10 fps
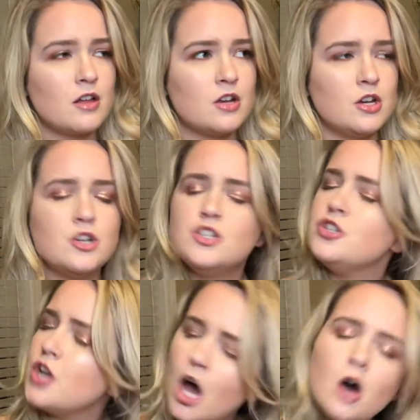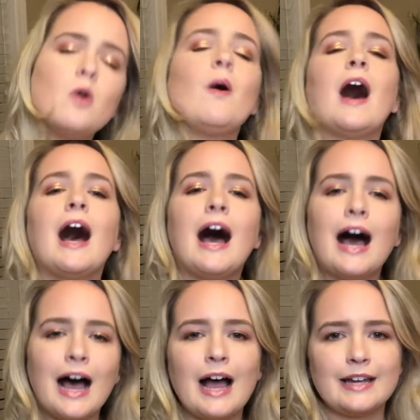no
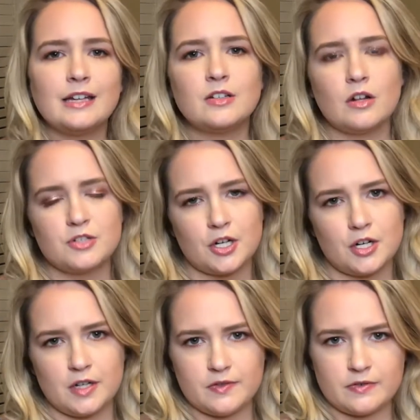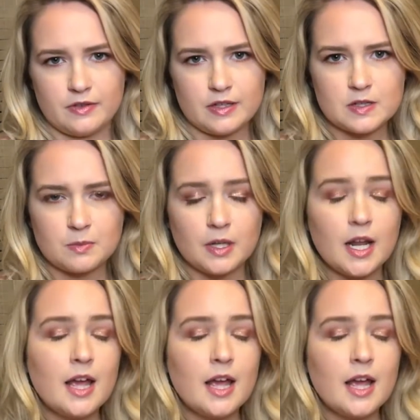high-end alternatives for this one.